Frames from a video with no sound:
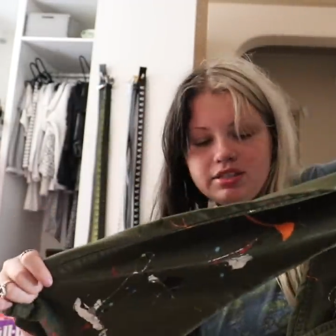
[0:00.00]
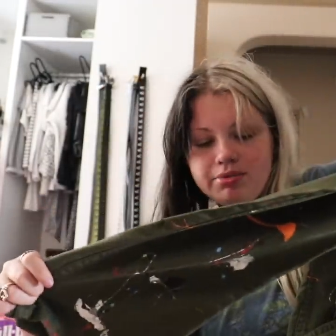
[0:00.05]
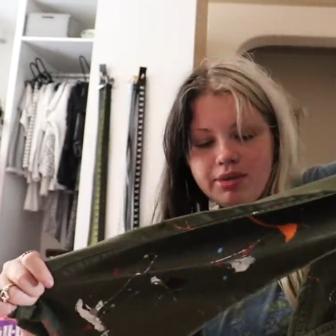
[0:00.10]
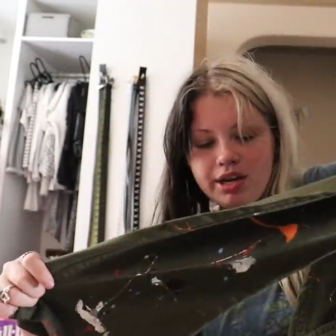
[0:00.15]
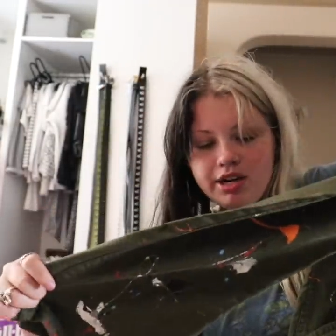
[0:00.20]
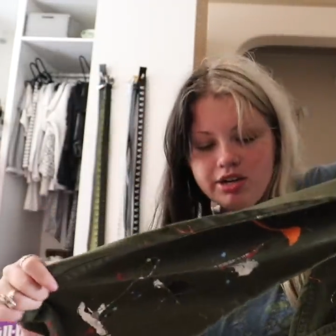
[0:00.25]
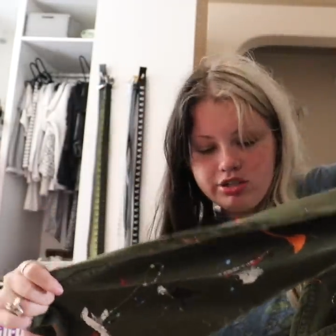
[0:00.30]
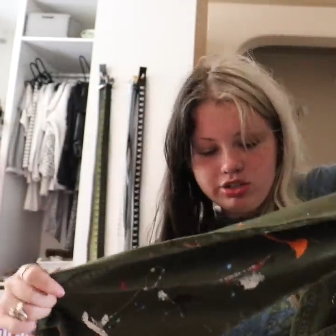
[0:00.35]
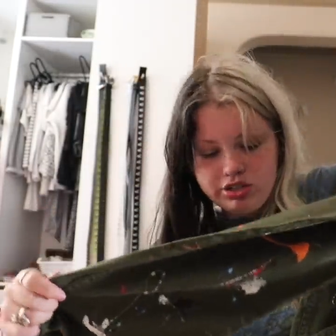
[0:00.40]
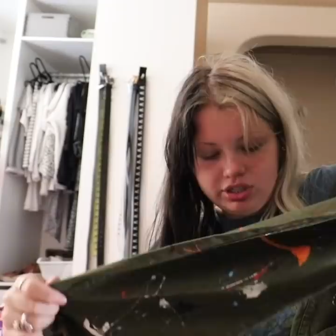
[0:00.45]

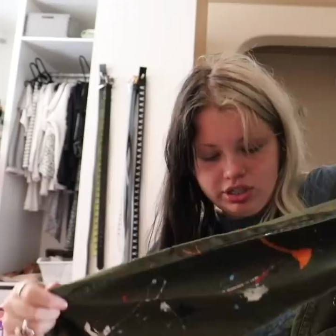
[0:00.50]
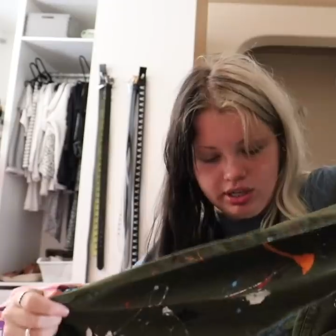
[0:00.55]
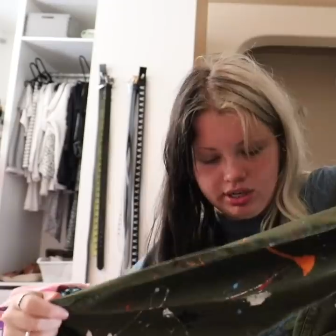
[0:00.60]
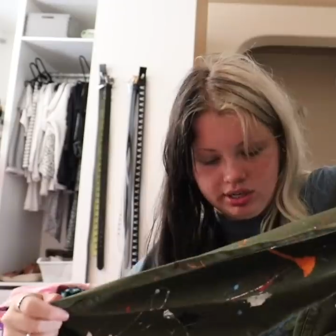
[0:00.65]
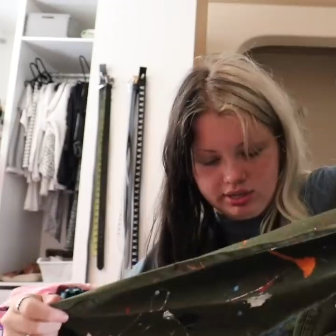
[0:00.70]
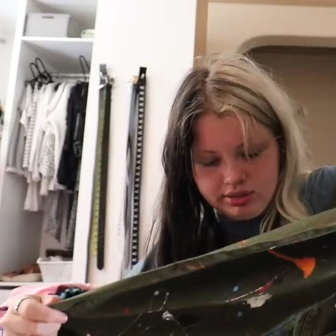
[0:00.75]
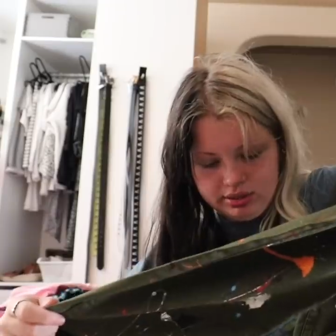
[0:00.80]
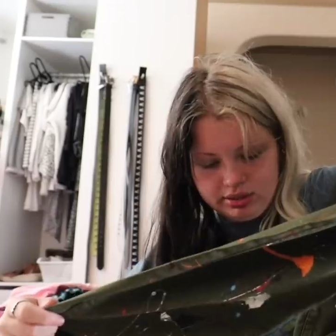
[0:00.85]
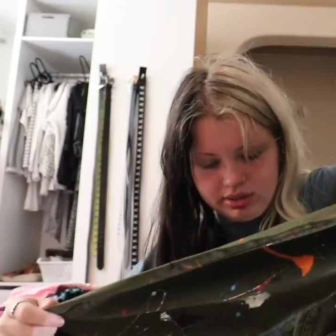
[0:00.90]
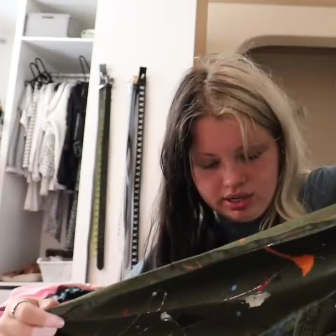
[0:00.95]
sweater
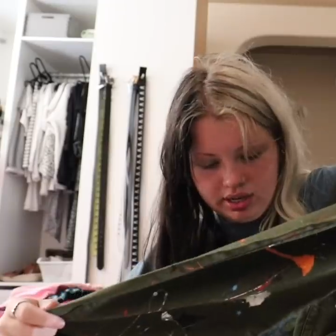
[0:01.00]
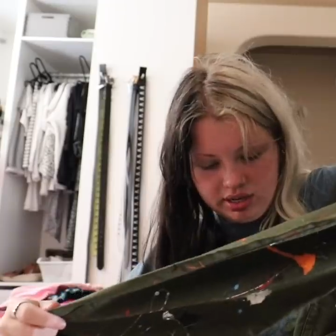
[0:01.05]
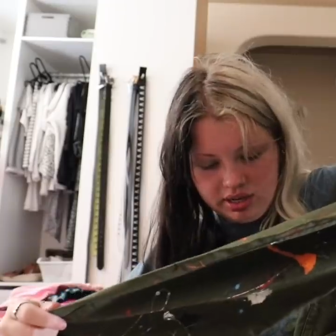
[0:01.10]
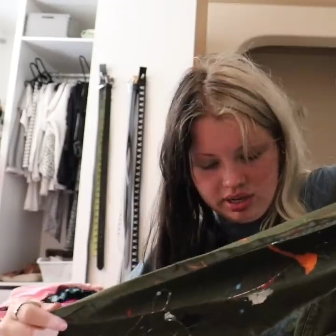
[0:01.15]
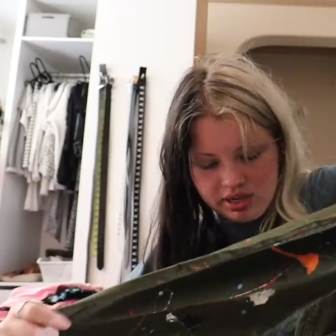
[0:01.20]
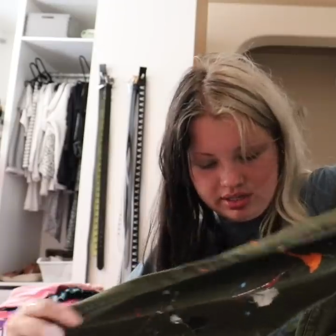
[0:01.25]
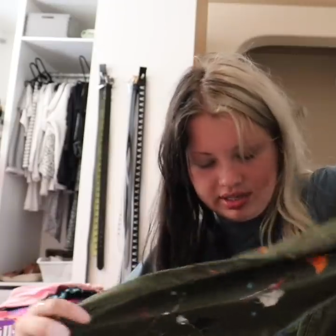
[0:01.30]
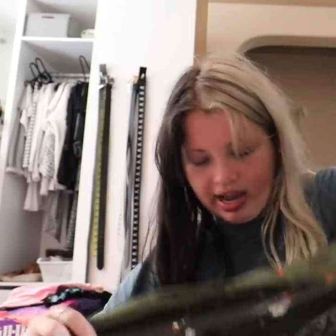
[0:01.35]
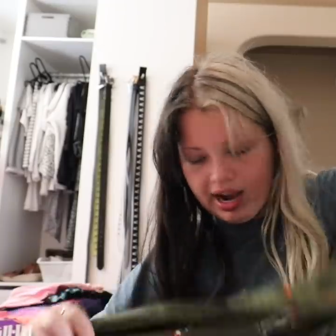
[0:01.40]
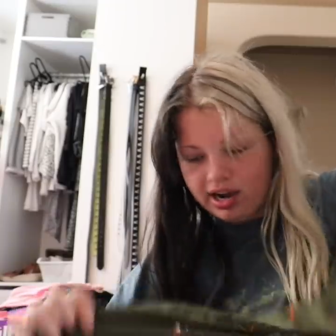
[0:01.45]
jeans and
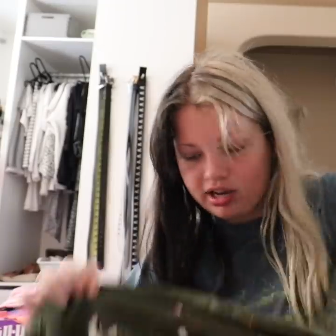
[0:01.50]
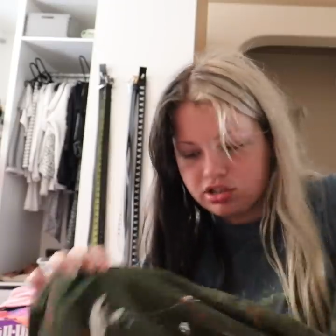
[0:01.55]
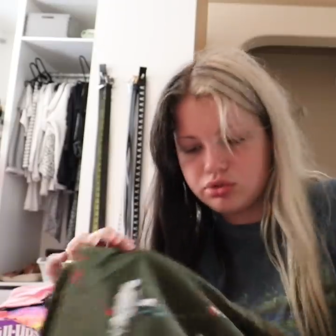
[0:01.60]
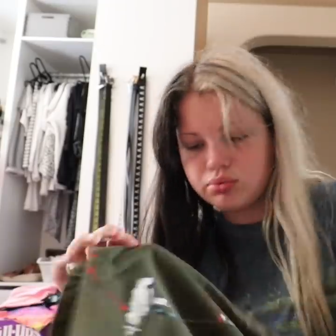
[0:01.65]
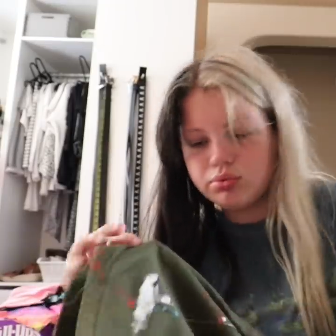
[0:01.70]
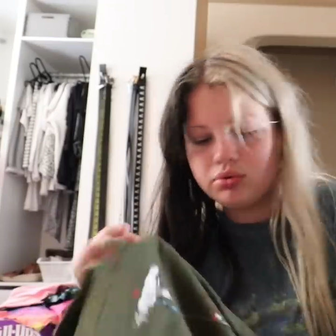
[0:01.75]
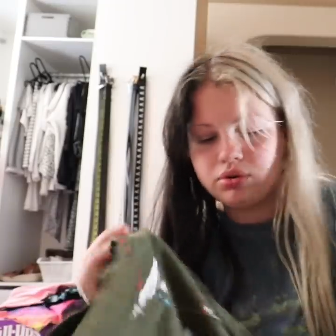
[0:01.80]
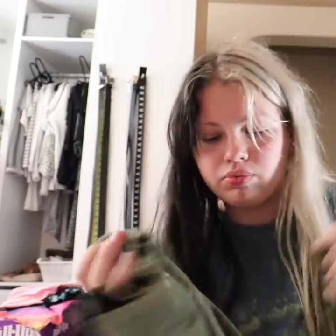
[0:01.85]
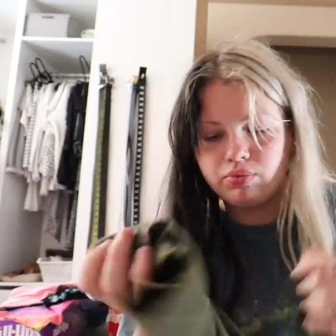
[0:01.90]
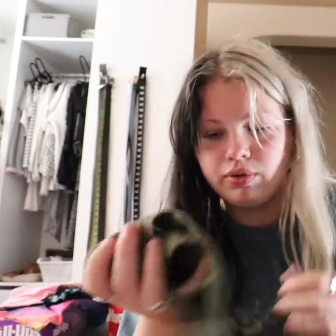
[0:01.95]
it's
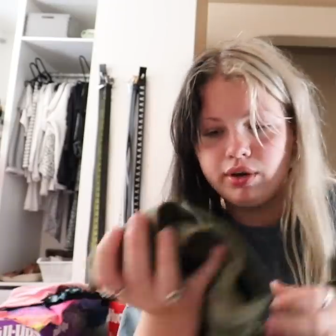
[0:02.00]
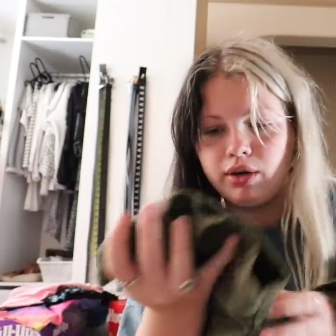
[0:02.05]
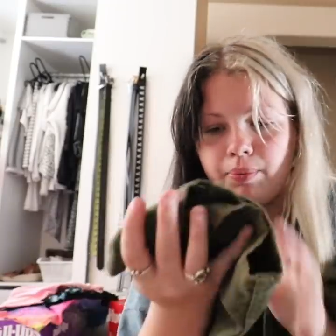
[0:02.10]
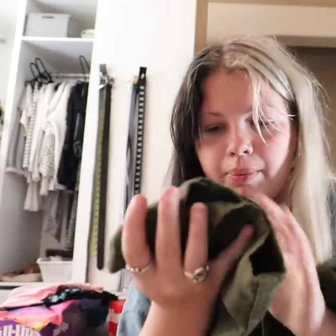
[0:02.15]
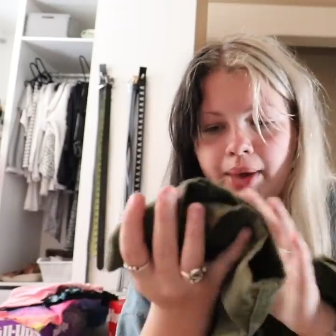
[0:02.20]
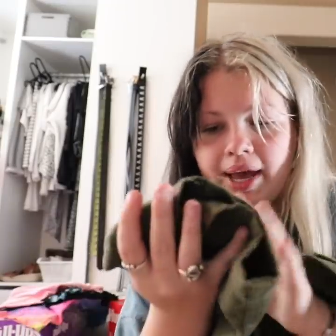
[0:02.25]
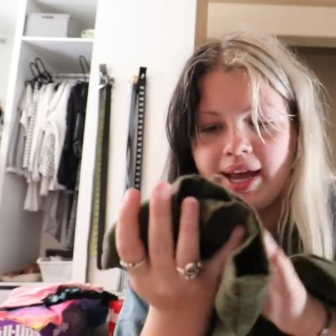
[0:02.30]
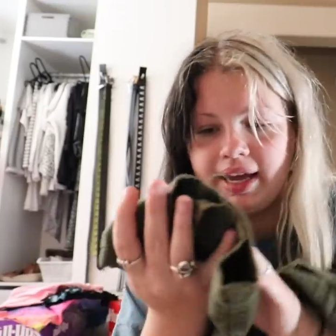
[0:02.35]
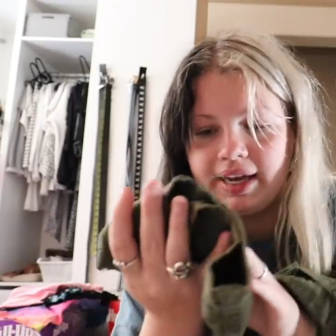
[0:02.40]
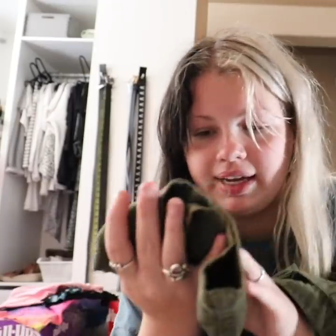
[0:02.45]
actual real
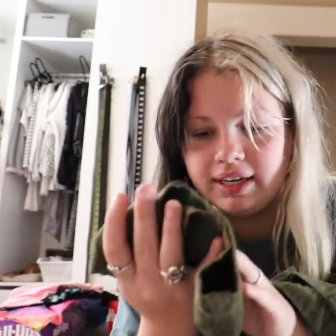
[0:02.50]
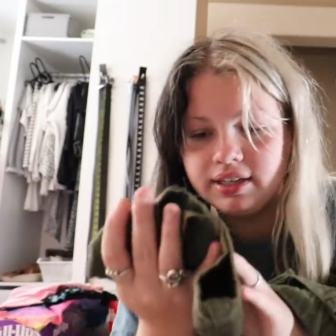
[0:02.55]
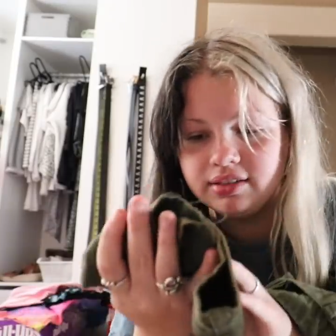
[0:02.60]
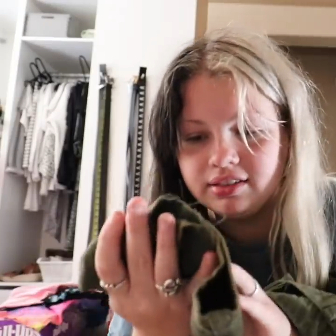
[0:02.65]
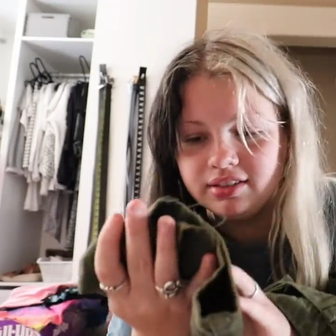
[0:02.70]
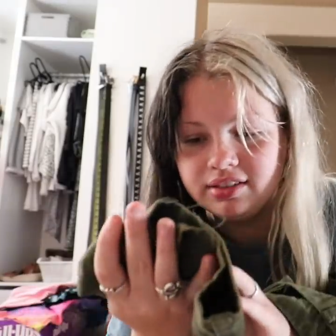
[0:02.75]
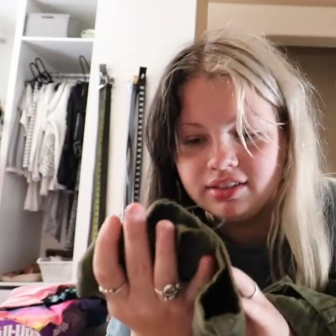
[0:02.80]
paint.